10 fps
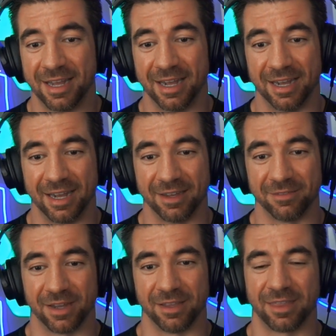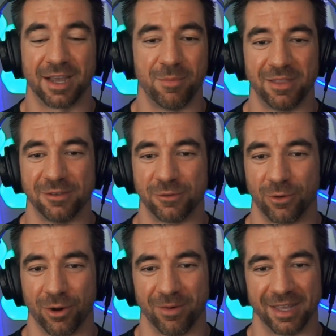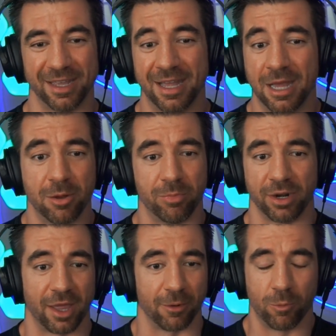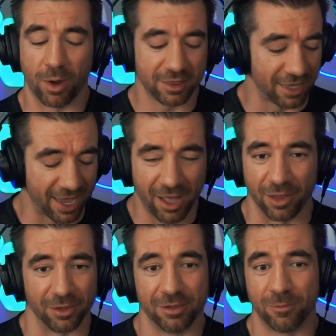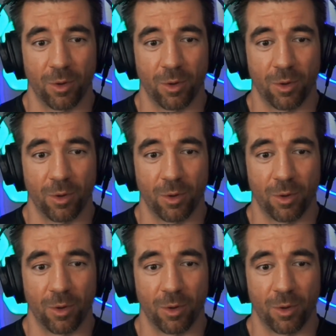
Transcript: Uh, I, I think I made this joke already, but like, what the hell?